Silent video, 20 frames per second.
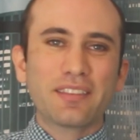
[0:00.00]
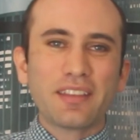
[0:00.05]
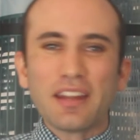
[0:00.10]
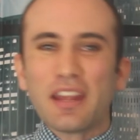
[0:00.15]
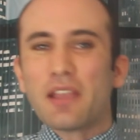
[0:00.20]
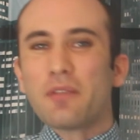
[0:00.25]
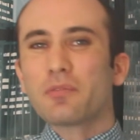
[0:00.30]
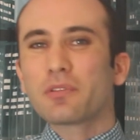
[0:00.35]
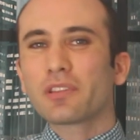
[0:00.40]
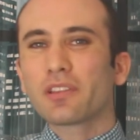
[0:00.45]

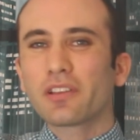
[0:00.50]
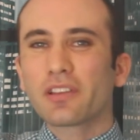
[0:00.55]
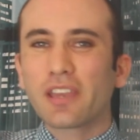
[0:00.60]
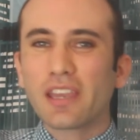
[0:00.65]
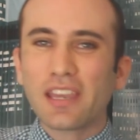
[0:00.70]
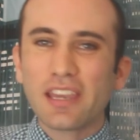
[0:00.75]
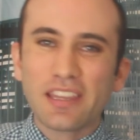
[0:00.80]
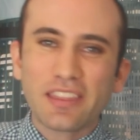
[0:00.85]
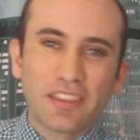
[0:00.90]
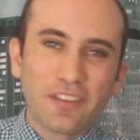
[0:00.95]
Today we're
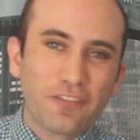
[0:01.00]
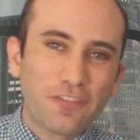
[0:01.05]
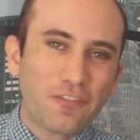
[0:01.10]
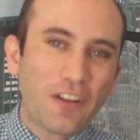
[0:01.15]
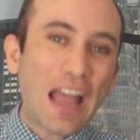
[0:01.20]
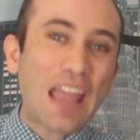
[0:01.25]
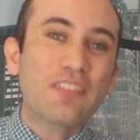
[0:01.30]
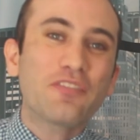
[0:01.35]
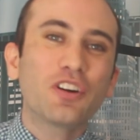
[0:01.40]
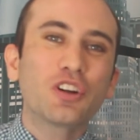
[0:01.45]
looking at the
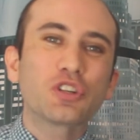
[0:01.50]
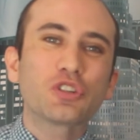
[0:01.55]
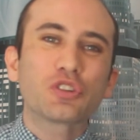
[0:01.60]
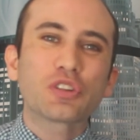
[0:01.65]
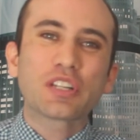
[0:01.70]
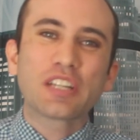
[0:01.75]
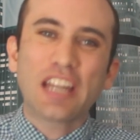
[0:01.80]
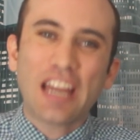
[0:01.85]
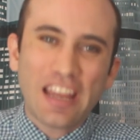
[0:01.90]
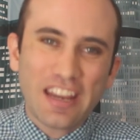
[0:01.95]

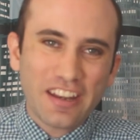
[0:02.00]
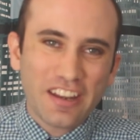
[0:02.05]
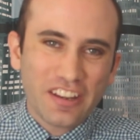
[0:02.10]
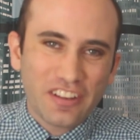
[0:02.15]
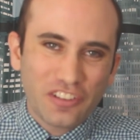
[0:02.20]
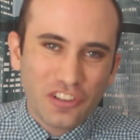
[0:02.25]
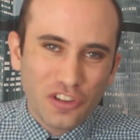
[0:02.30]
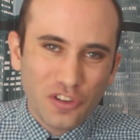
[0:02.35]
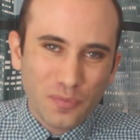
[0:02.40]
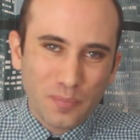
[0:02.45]

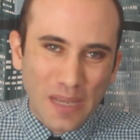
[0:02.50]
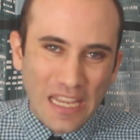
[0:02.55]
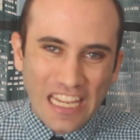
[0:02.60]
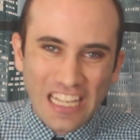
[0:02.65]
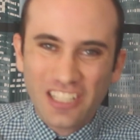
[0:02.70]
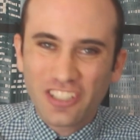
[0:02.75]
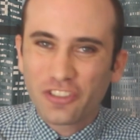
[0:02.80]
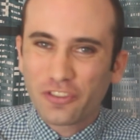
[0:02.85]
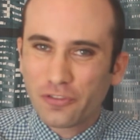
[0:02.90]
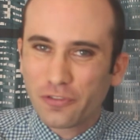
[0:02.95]

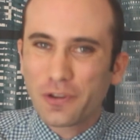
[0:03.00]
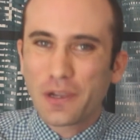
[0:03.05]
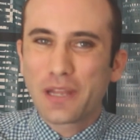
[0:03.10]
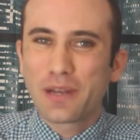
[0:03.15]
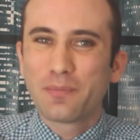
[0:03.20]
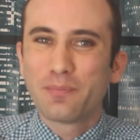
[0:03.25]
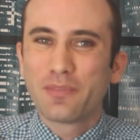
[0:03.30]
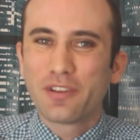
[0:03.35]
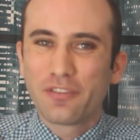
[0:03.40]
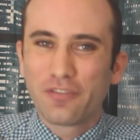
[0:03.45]
592-page
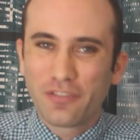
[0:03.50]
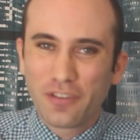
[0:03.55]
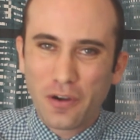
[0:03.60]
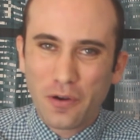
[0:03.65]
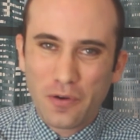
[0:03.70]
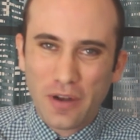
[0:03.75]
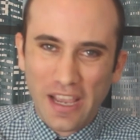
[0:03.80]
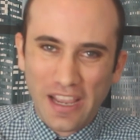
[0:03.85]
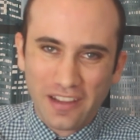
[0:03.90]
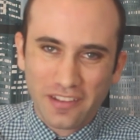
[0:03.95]
Freedom to
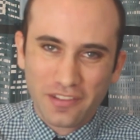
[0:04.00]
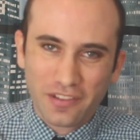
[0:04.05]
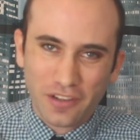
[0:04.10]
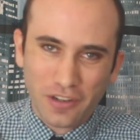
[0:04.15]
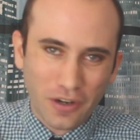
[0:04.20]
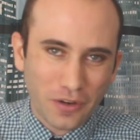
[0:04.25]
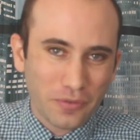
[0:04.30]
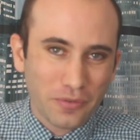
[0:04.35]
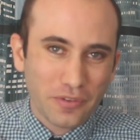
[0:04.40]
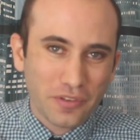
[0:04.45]
Vote Act
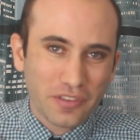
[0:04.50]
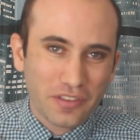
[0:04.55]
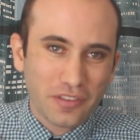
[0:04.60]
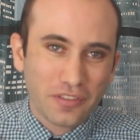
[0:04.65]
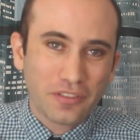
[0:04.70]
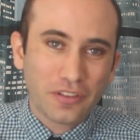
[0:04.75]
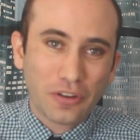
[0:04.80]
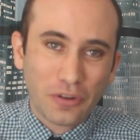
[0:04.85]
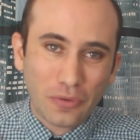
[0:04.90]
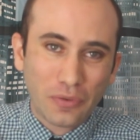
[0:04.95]
Congress
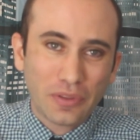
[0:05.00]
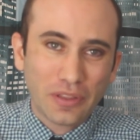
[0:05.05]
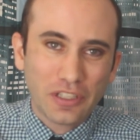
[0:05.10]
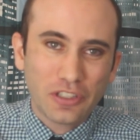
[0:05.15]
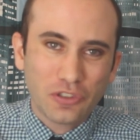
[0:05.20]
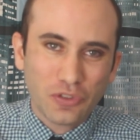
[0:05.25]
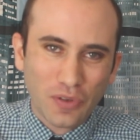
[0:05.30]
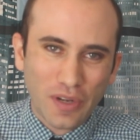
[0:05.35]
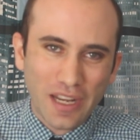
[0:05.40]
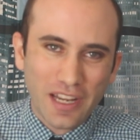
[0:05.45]
is
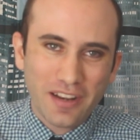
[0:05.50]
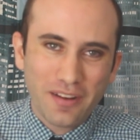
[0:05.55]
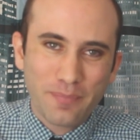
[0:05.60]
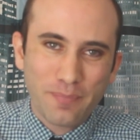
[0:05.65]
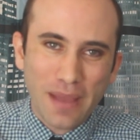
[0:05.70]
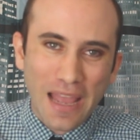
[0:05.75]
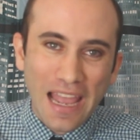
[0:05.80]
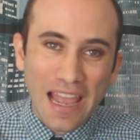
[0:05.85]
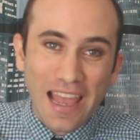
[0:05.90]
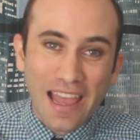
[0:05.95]
currently trying to
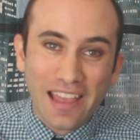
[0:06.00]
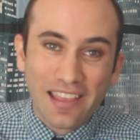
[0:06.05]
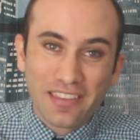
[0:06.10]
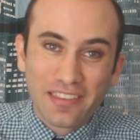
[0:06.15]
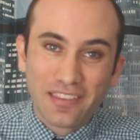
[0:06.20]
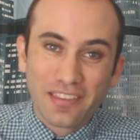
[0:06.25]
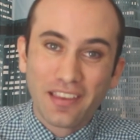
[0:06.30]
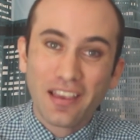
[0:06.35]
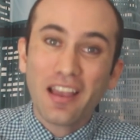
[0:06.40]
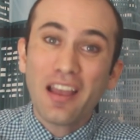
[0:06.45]

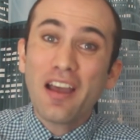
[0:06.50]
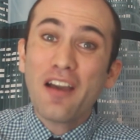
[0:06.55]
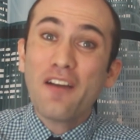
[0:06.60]
pass.